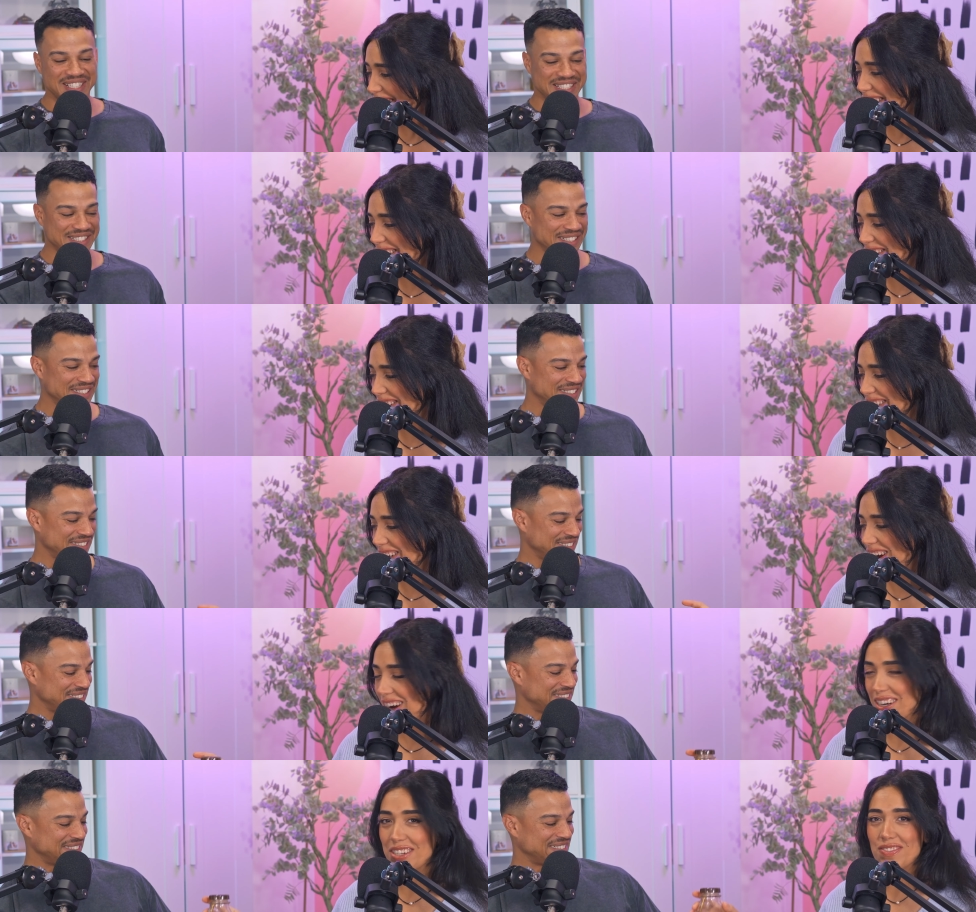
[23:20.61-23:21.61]
Speaker 1: There's
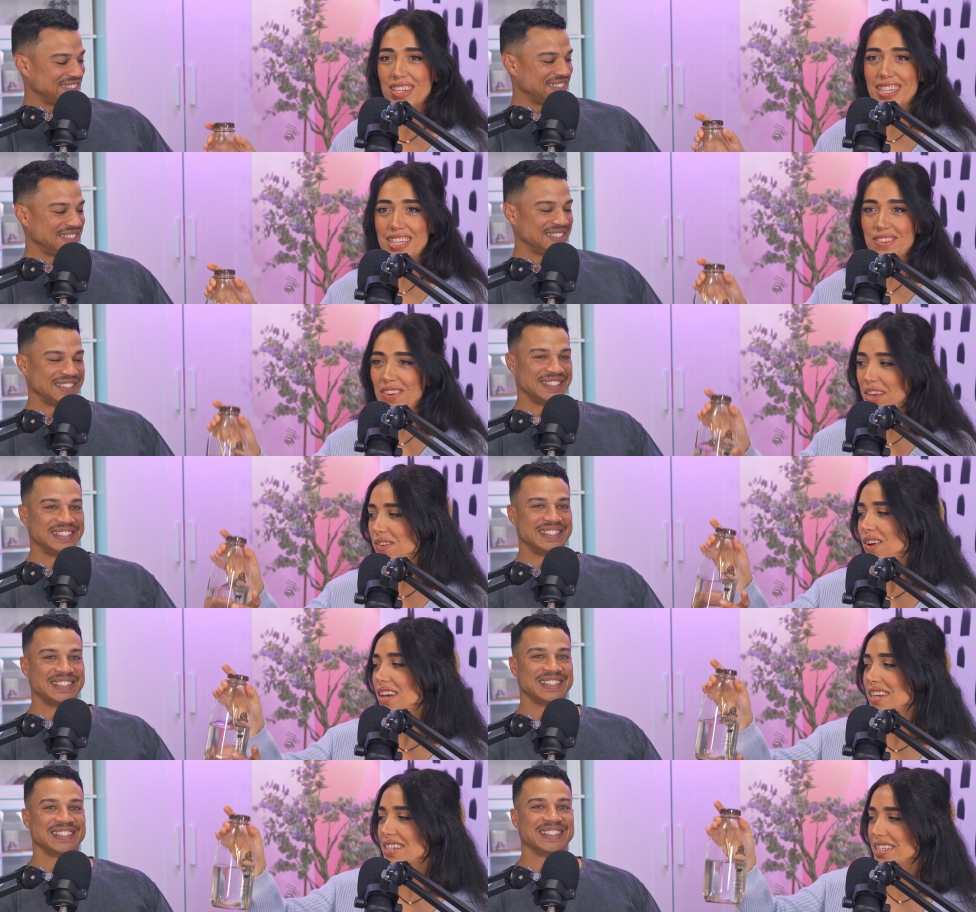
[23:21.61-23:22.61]
cardamom in my
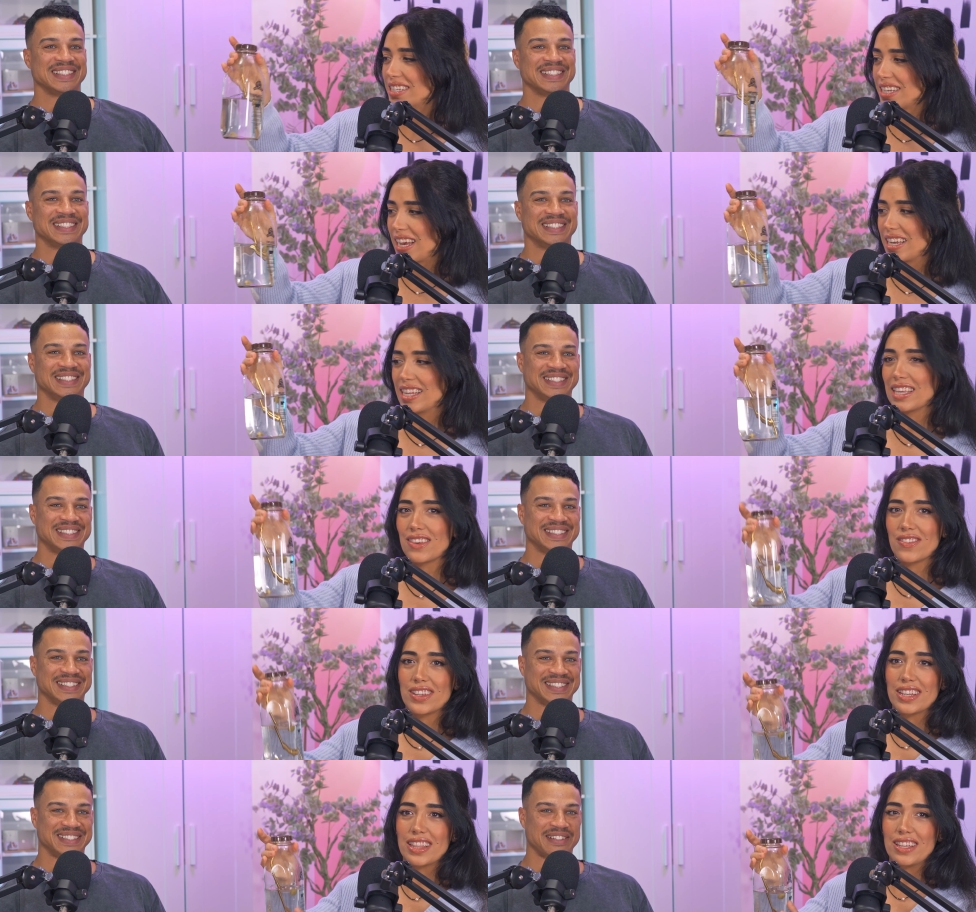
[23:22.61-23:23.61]
water to kind of give it a